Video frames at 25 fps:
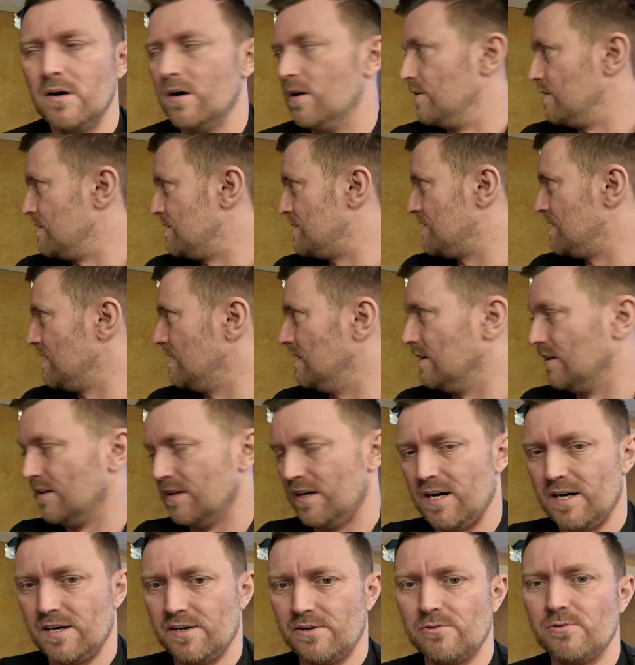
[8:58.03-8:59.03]

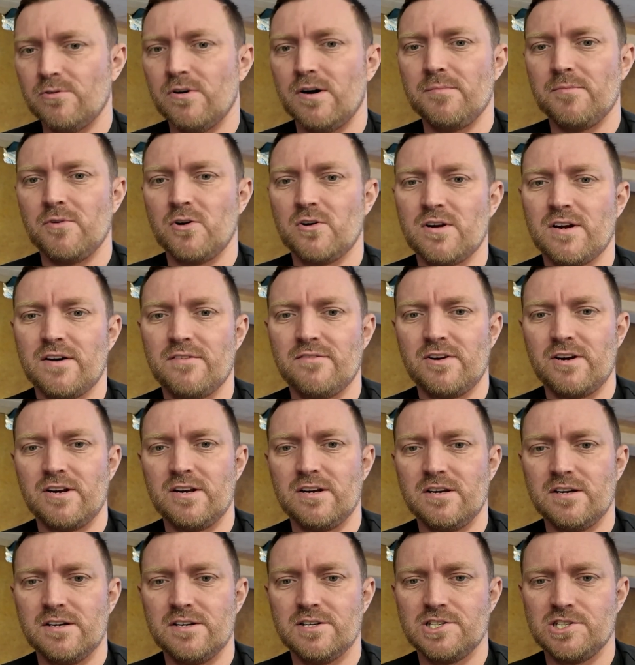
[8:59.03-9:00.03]
until I know I'm not having
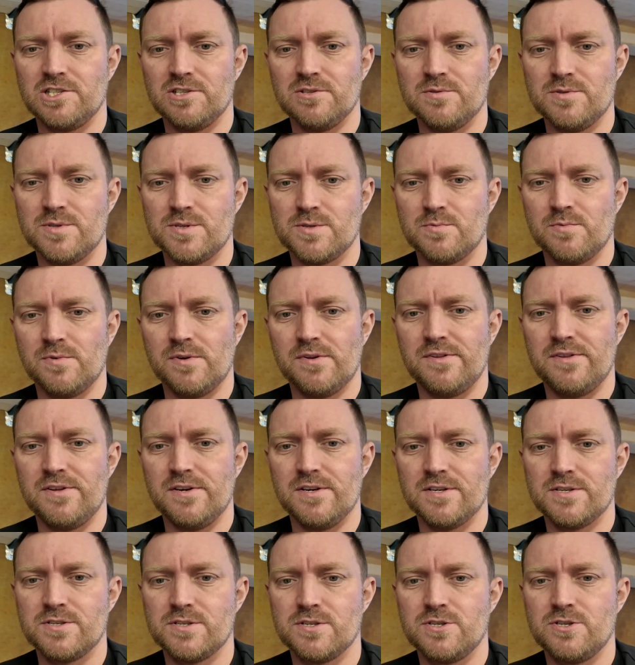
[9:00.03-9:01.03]
any issues with
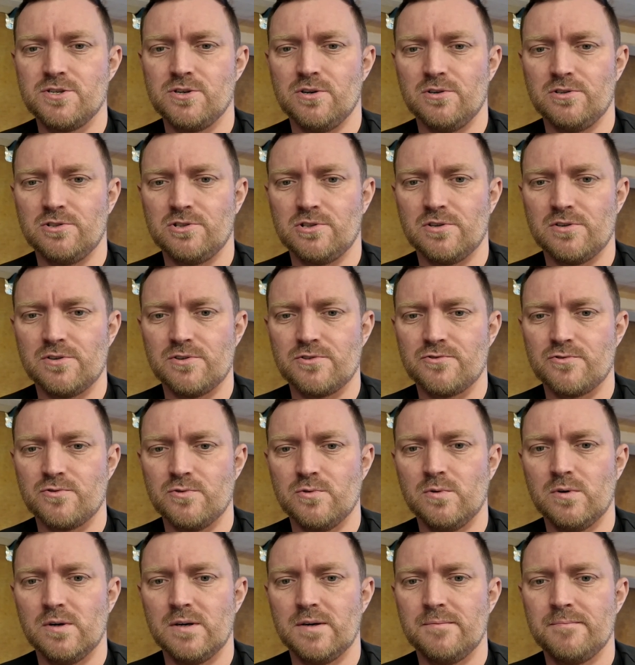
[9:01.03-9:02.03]
this charge
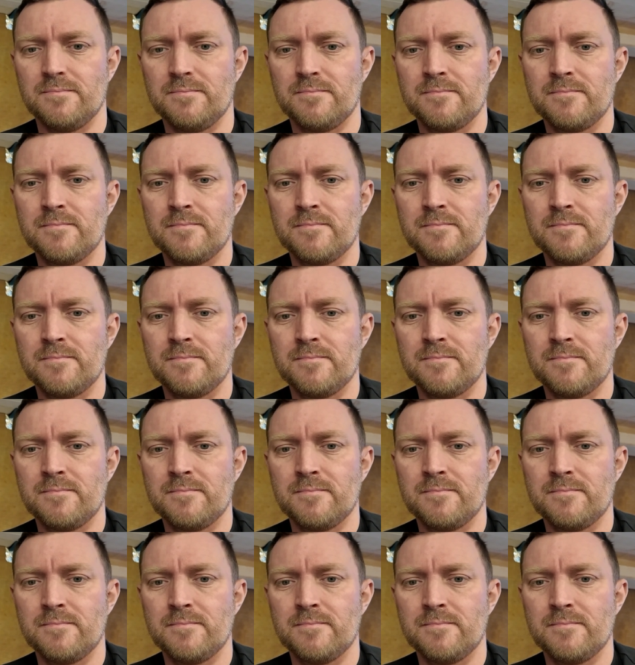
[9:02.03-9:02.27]
controller.